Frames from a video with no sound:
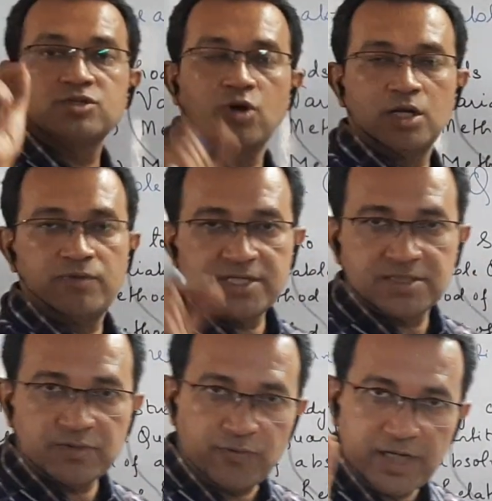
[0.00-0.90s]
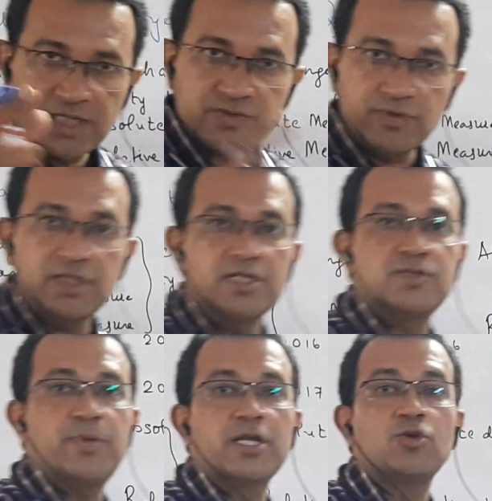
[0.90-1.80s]
which always varies with
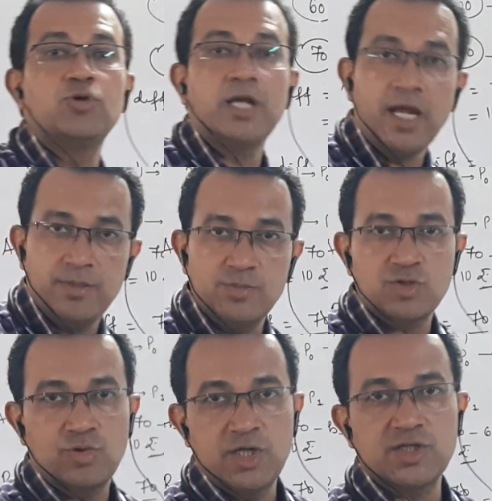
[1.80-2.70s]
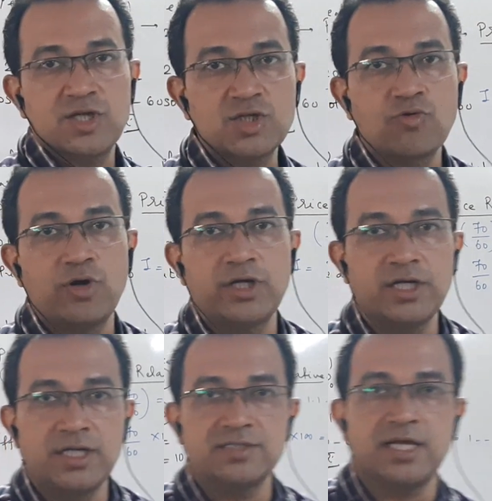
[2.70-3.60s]
respect to time. Students, such
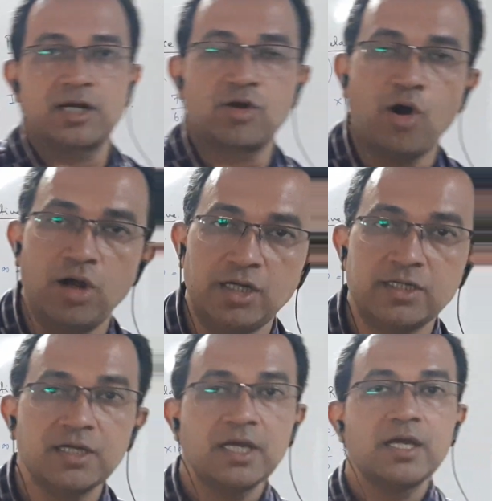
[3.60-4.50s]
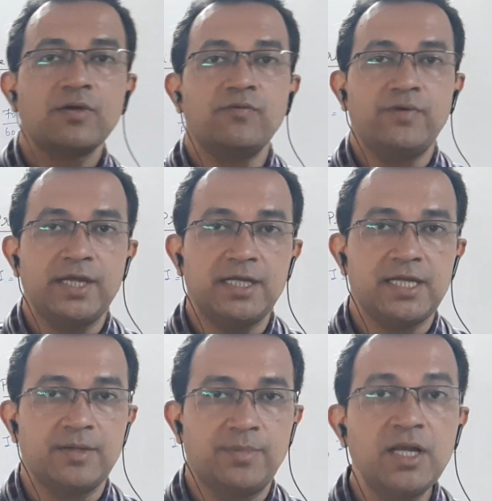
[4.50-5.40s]
quantities are called
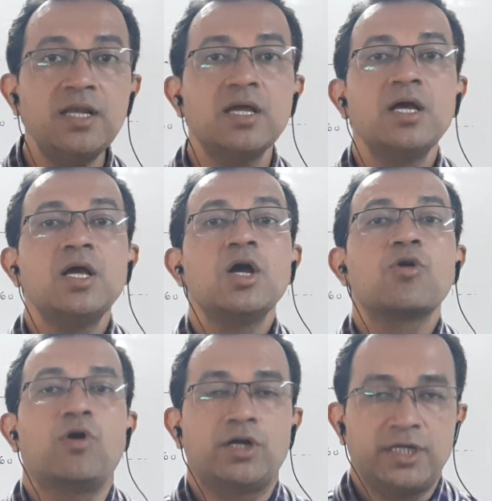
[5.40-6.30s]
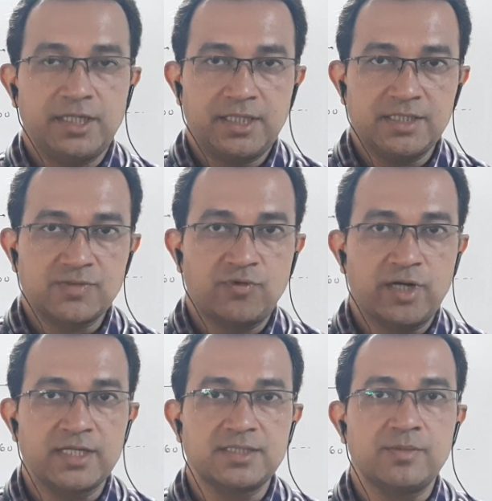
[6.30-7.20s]
variable quantities.
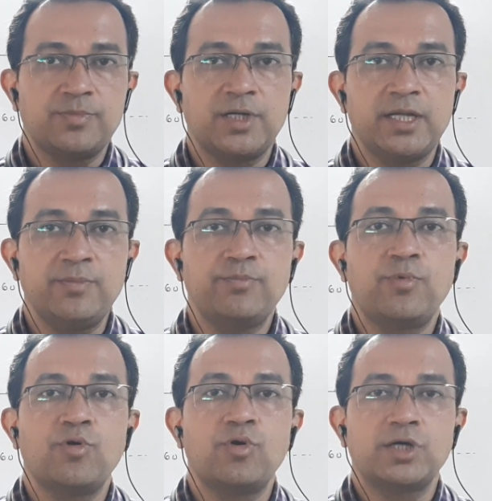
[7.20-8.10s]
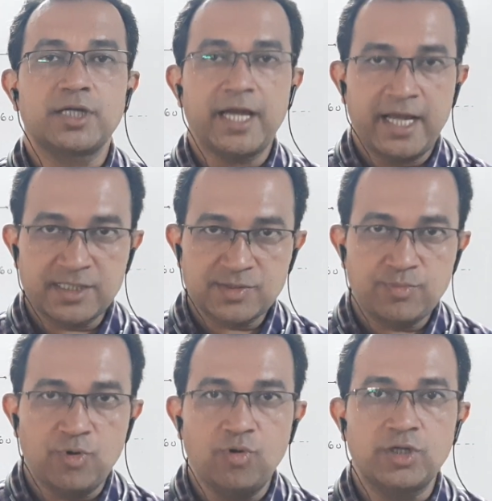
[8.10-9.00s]
For example, import,
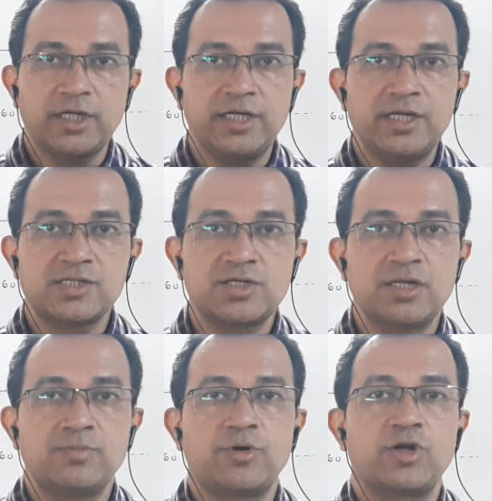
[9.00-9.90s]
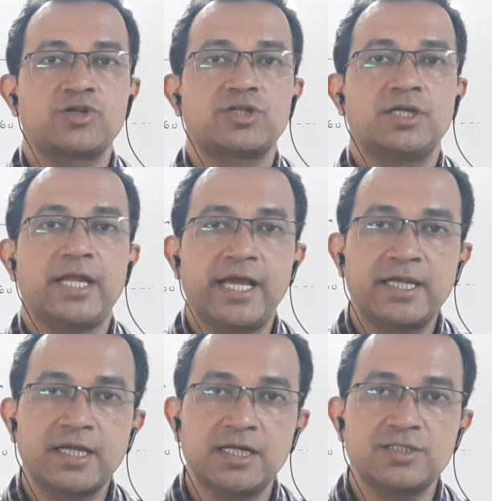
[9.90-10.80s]
export, industrial production,
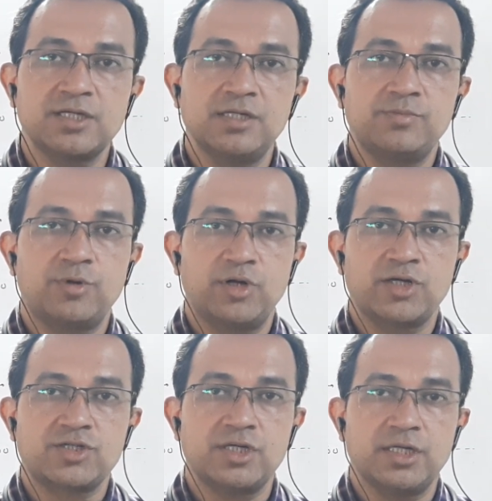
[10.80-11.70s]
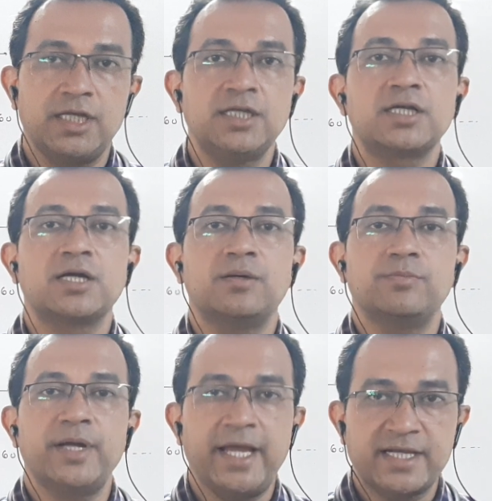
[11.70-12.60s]
agricultural production,
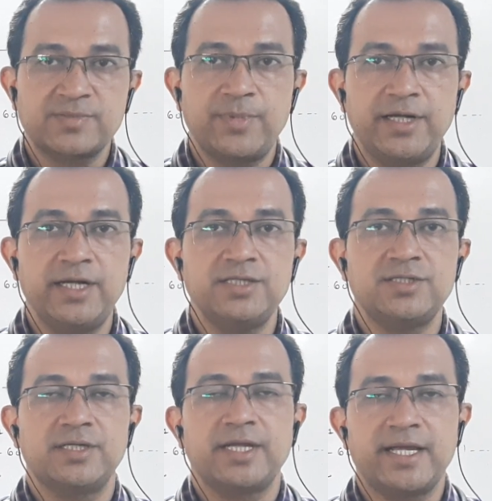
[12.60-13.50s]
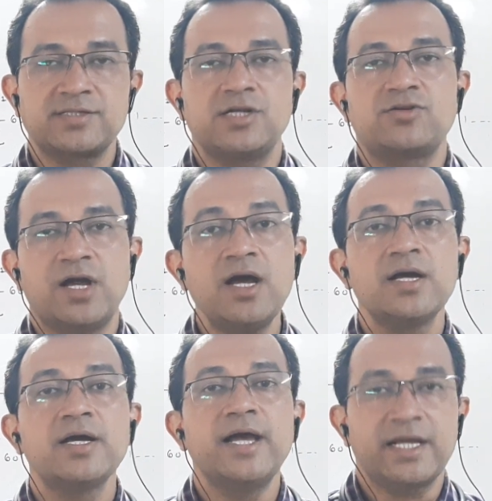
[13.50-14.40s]
income, expenditure,
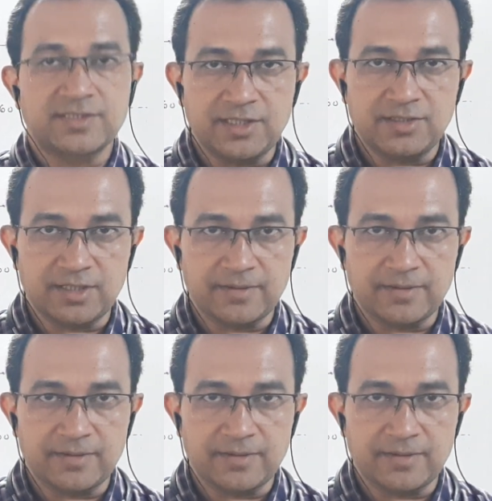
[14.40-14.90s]
etc., etc.